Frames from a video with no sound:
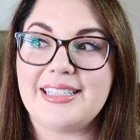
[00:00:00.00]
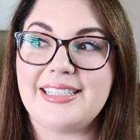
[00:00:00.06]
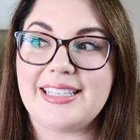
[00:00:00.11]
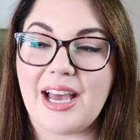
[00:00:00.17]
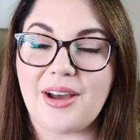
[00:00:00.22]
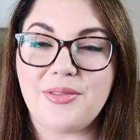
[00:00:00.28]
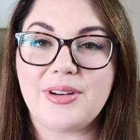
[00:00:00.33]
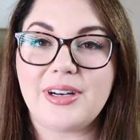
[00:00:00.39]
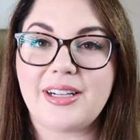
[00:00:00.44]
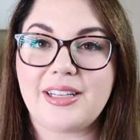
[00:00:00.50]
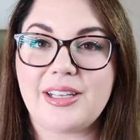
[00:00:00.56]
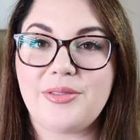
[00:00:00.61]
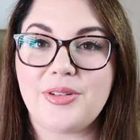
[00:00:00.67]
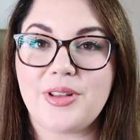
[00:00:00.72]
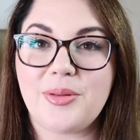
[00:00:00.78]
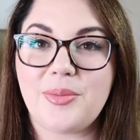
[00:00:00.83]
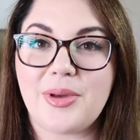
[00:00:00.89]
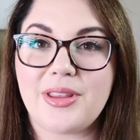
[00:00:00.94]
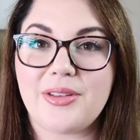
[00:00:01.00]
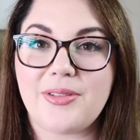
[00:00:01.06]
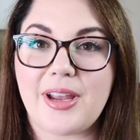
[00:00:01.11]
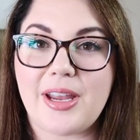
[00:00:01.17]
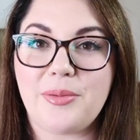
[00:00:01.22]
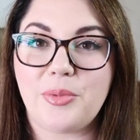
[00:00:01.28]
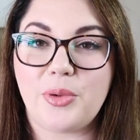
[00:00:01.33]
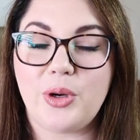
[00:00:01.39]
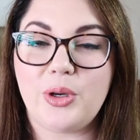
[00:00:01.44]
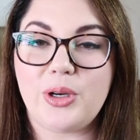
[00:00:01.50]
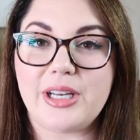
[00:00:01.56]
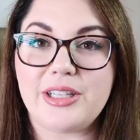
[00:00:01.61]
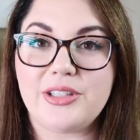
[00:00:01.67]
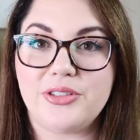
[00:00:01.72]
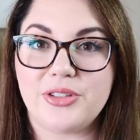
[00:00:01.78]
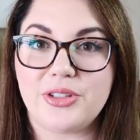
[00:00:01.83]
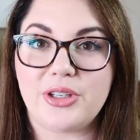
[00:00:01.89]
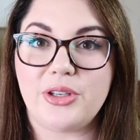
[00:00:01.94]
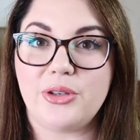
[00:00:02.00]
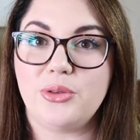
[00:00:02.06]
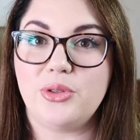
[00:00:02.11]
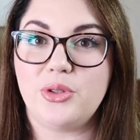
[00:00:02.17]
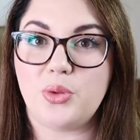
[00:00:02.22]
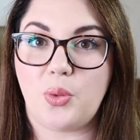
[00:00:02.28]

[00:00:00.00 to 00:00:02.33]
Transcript: Definitely for the month of April, it skewed